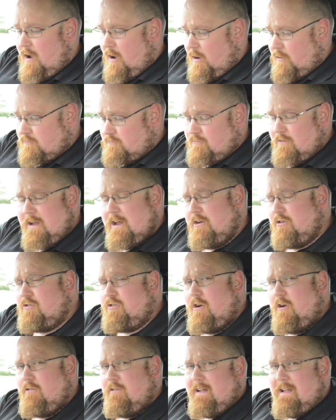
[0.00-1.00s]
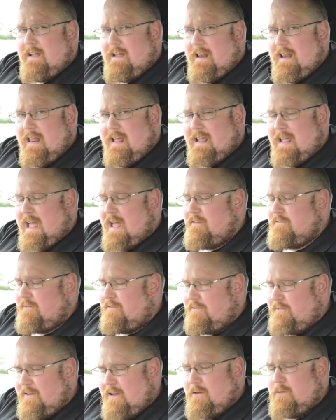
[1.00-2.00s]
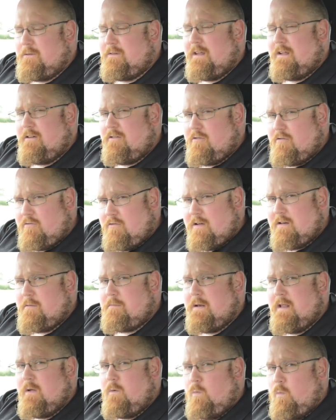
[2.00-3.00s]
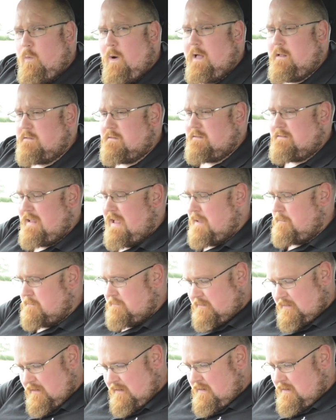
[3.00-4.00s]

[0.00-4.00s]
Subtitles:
a reassuring click and feels incredibly well damped.